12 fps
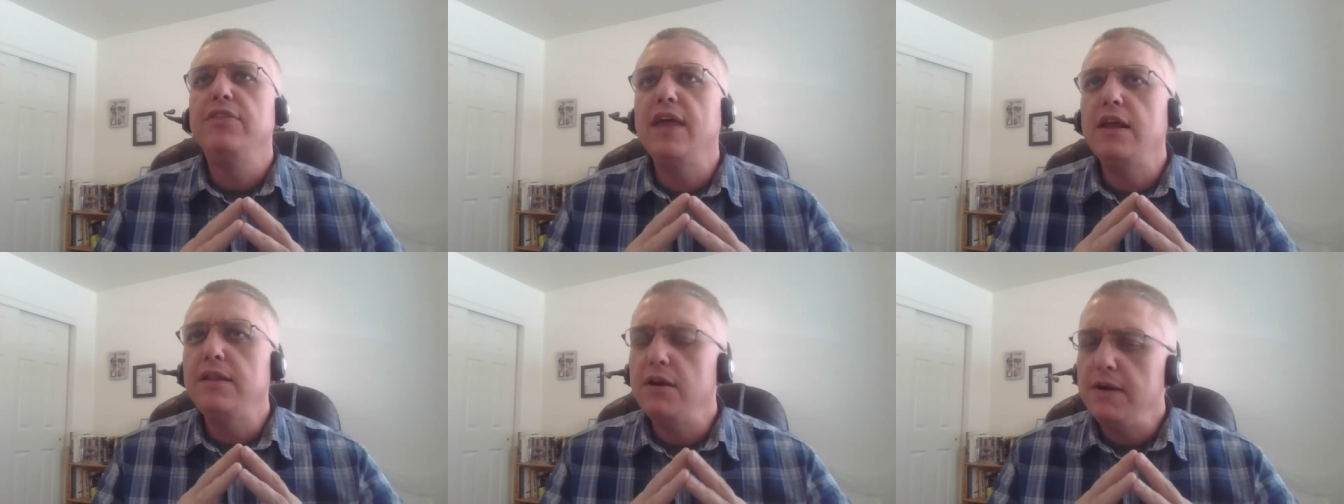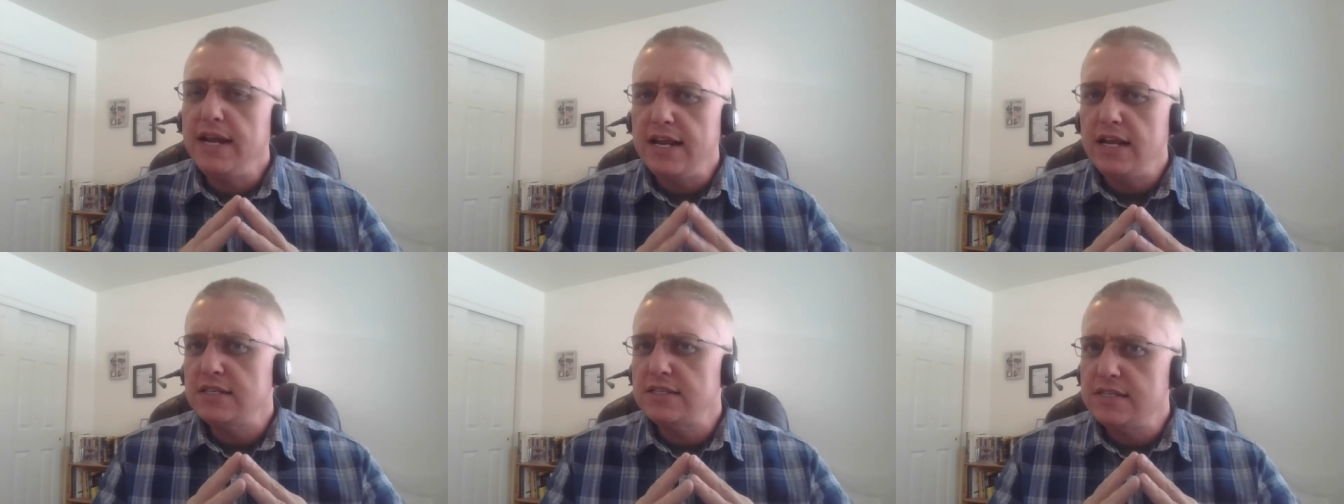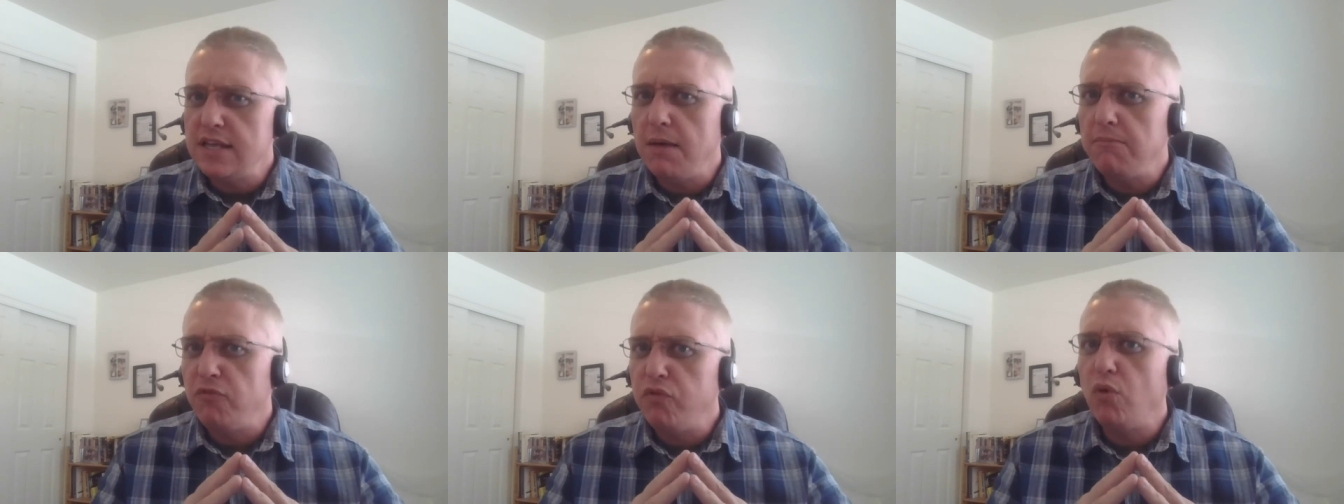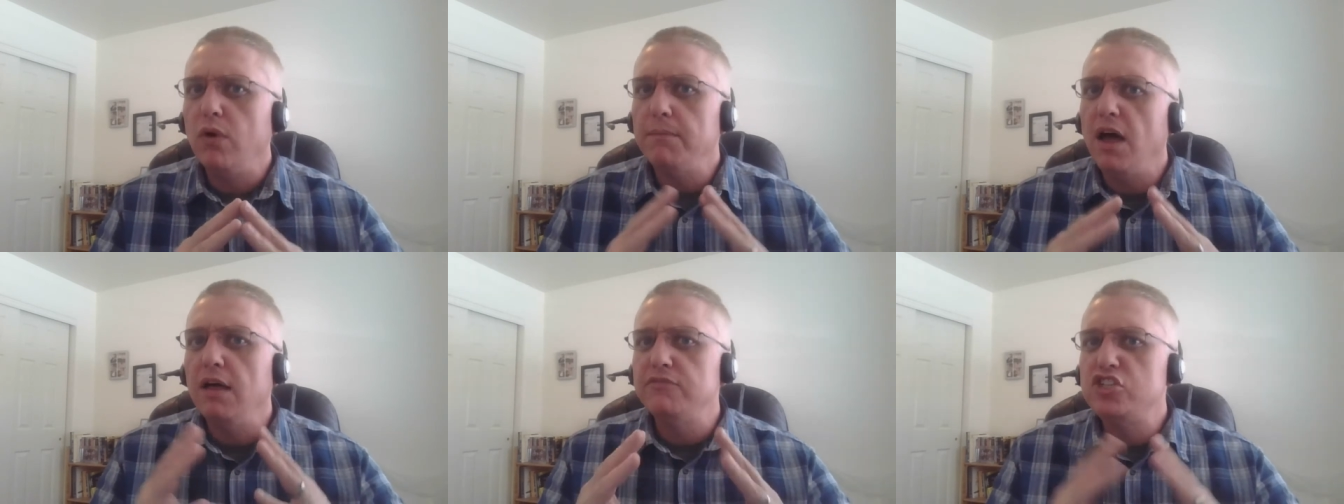that there is some
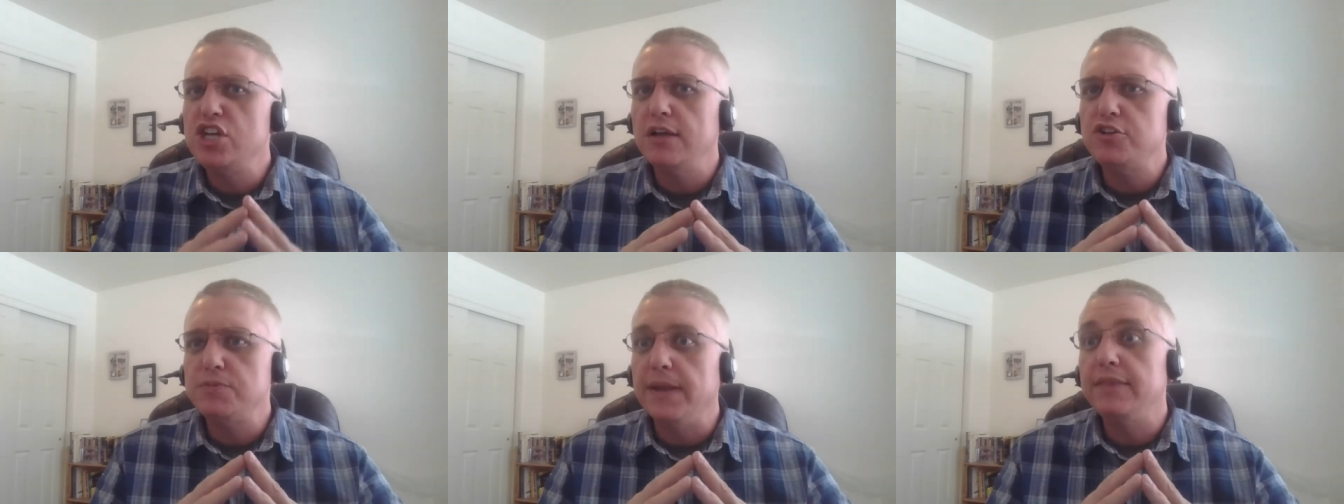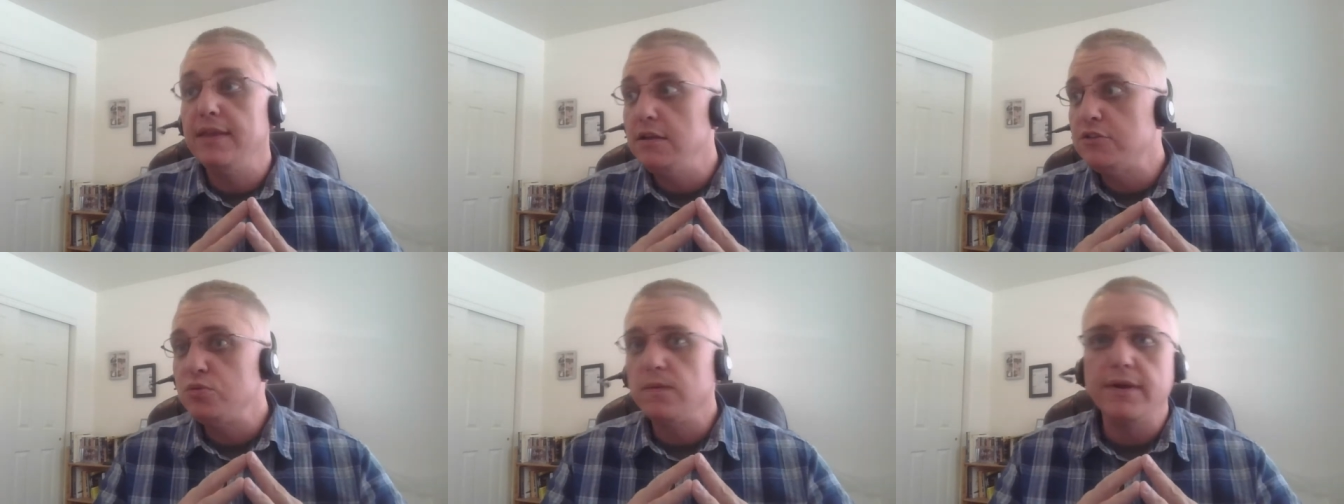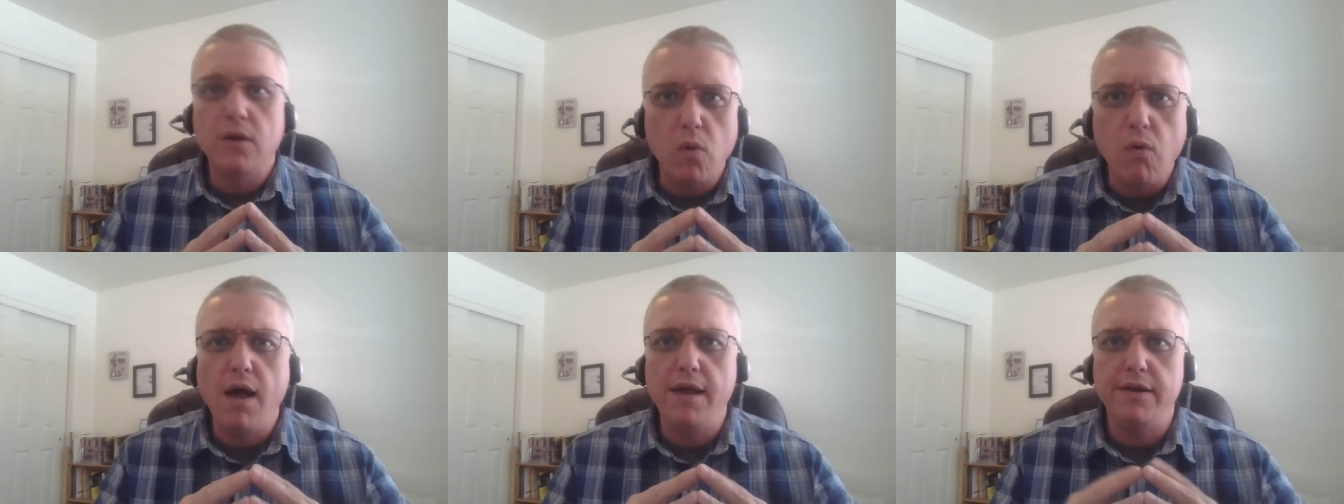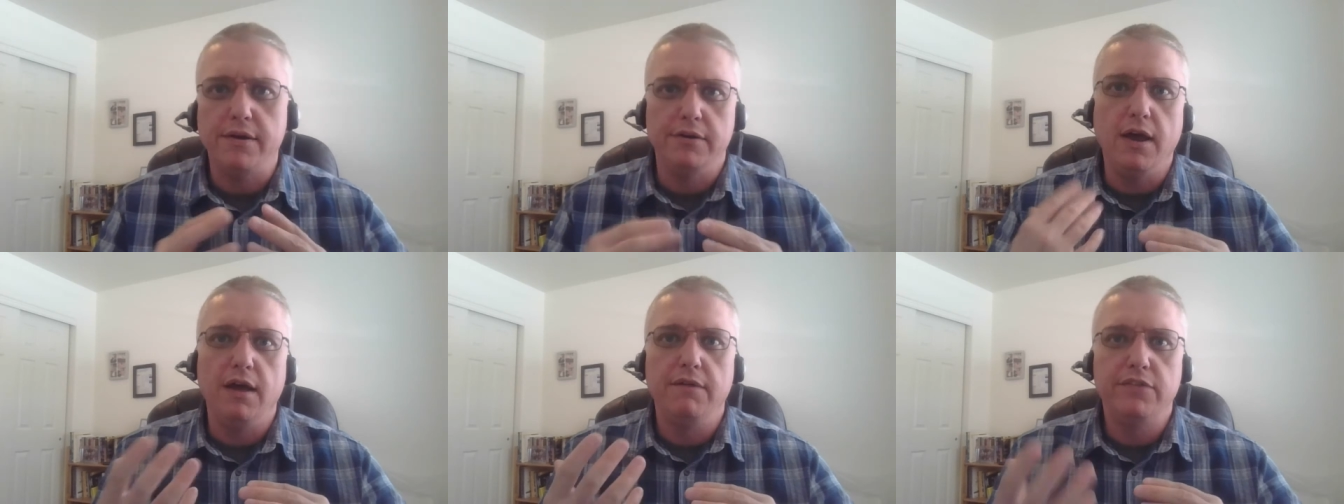form of judgment that's required
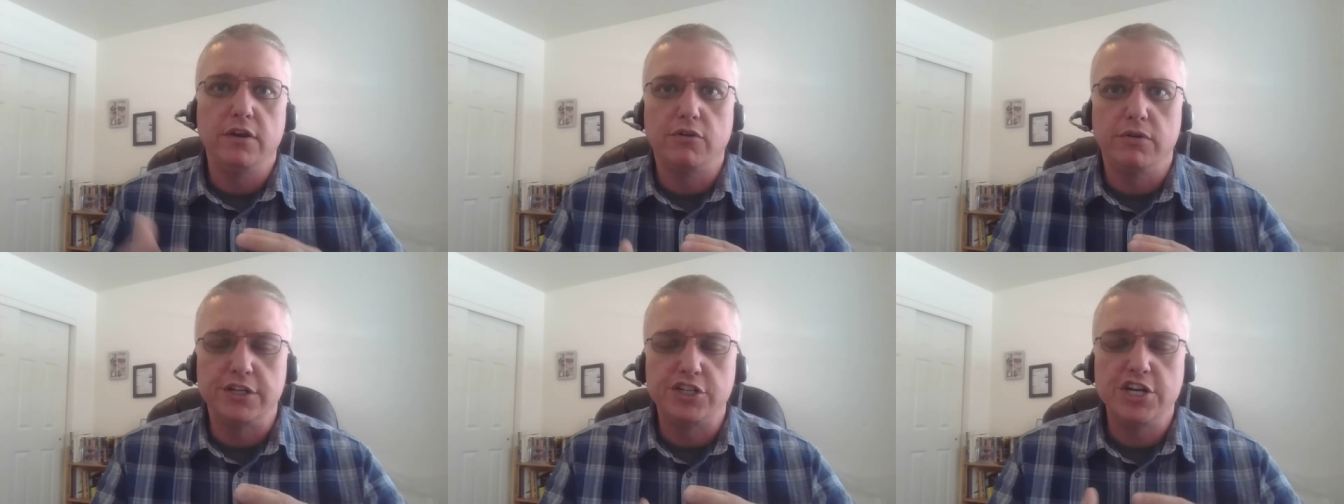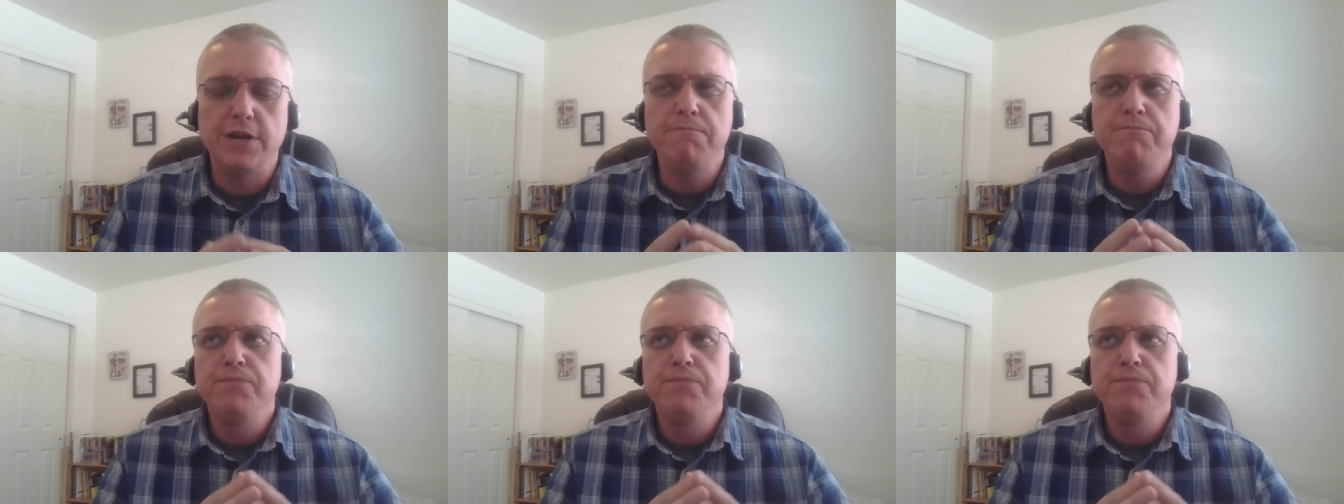of the Christian